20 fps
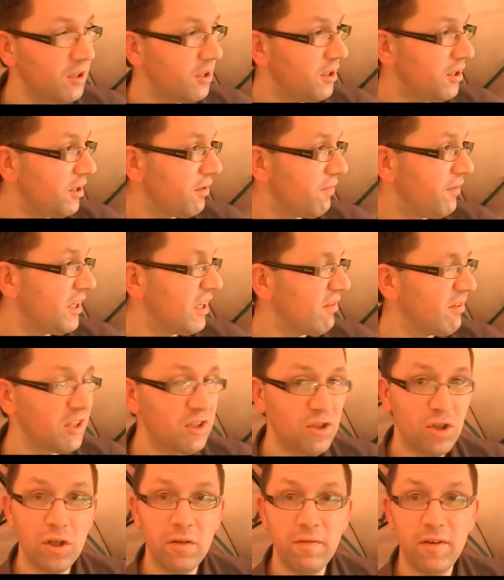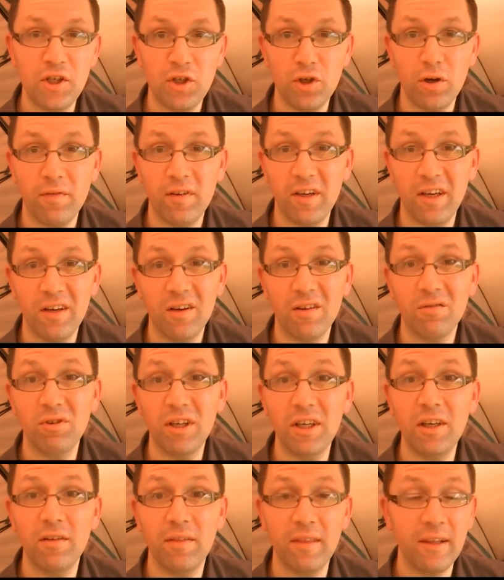I think I've had 2 fish off it, and I
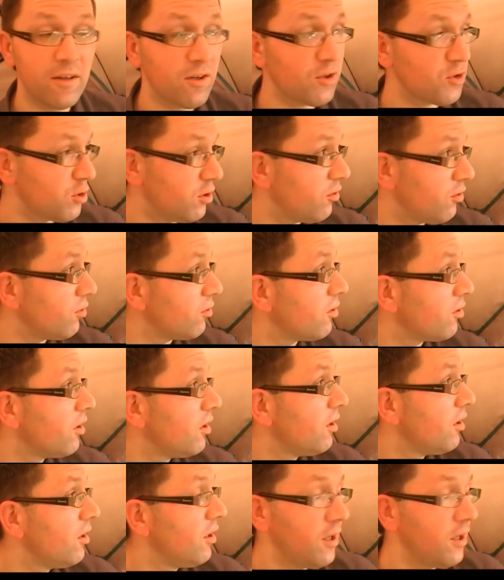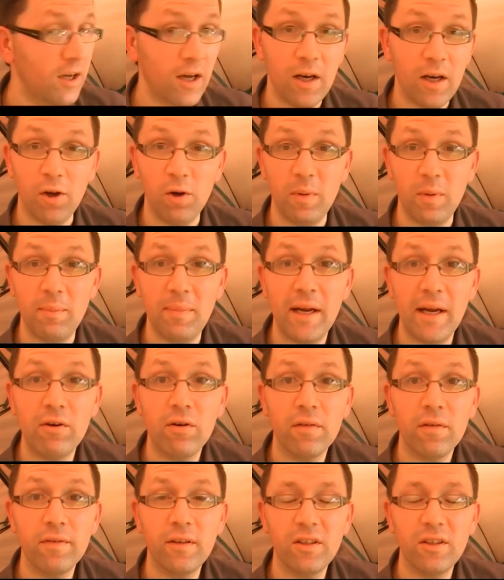really think I should have done a little bit better
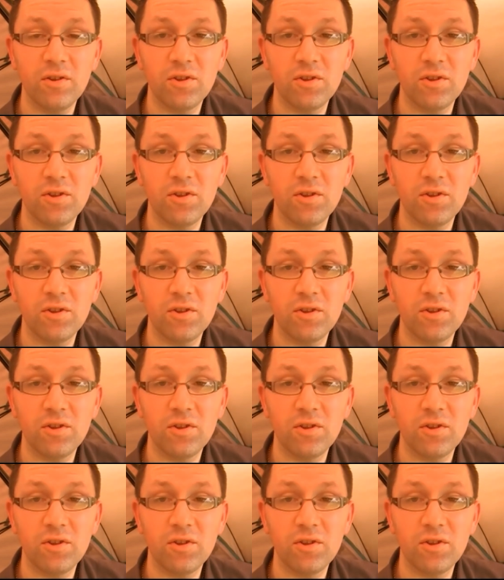off it.